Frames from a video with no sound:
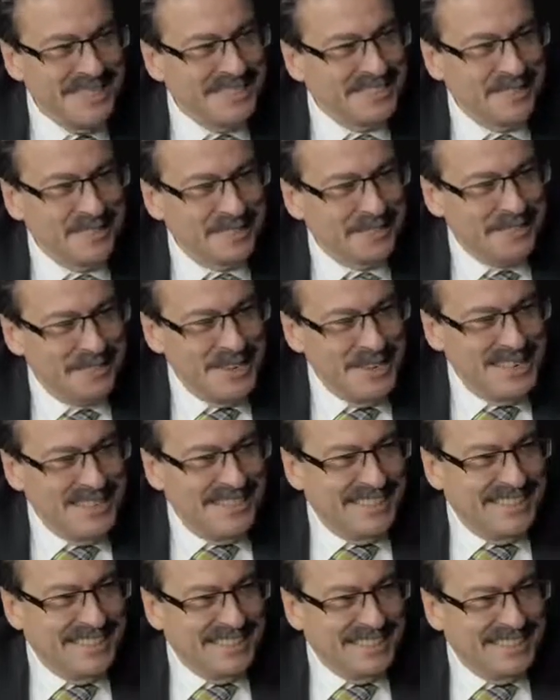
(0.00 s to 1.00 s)
So
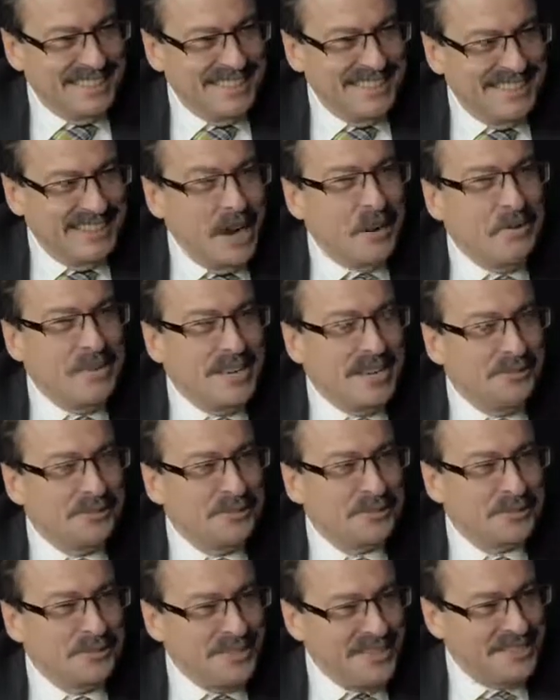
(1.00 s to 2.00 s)
now we
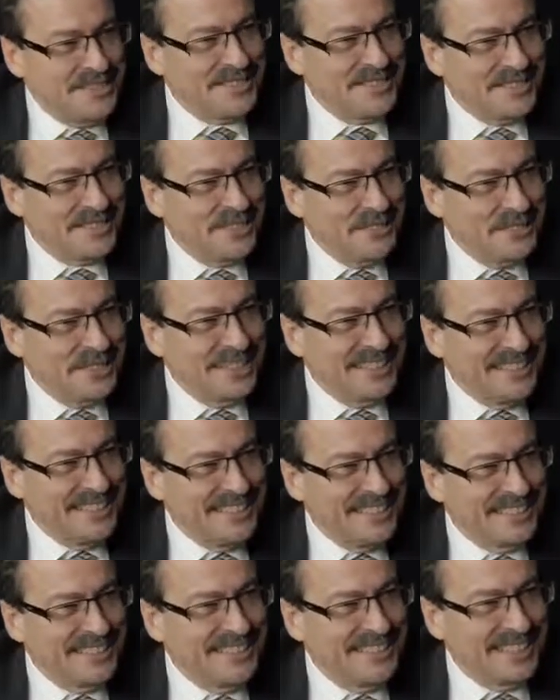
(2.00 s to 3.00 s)
have to really start looking
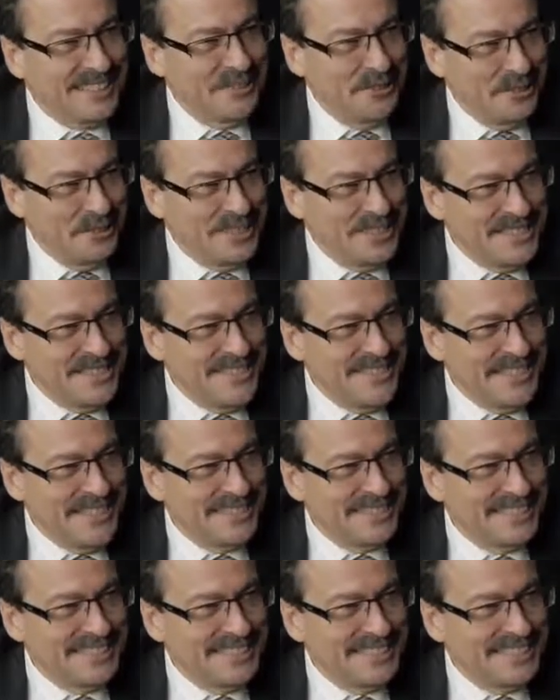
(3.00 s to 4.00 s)
at technology
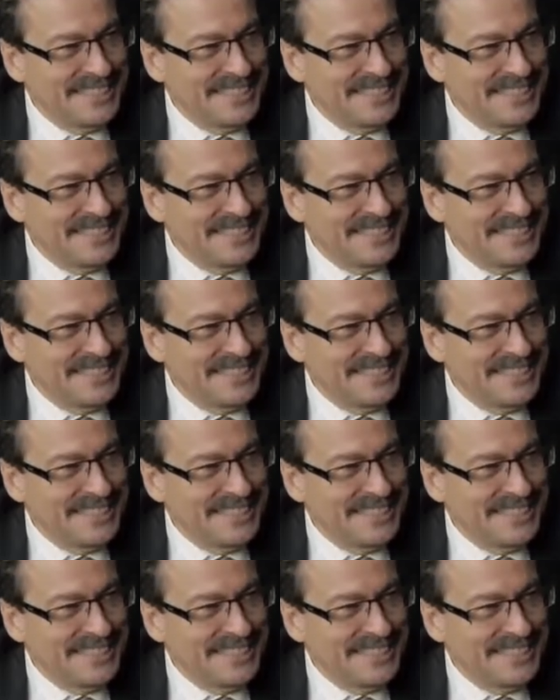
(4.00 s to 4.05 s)
that